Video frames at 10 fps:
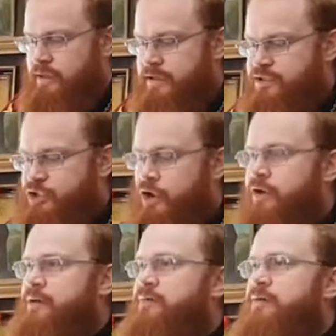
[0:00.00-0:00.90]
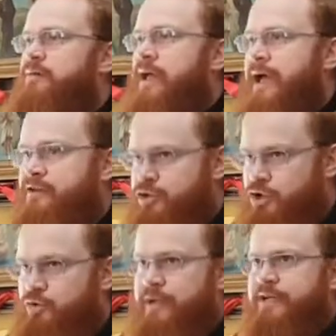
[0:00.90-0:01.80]
Showing and
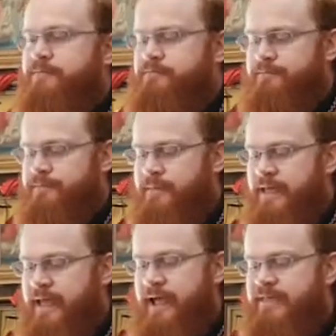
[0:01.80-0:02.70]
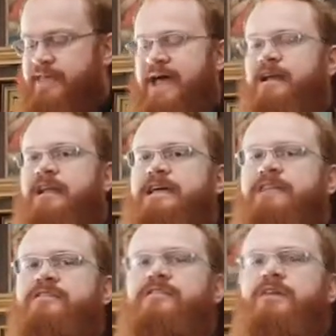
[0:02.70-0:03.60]
doing. And that
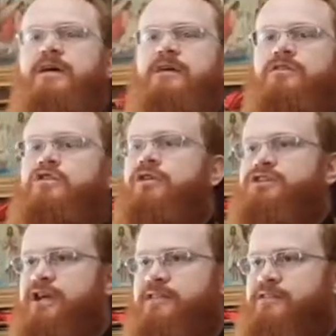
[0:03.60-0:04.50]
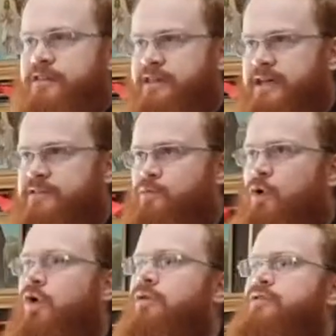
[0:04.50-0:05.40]
leads not just to these
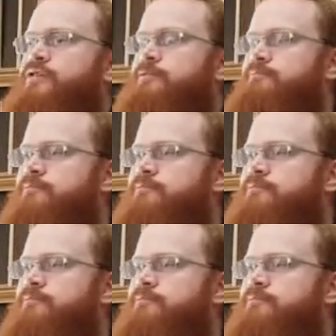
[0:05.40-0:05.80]
walls,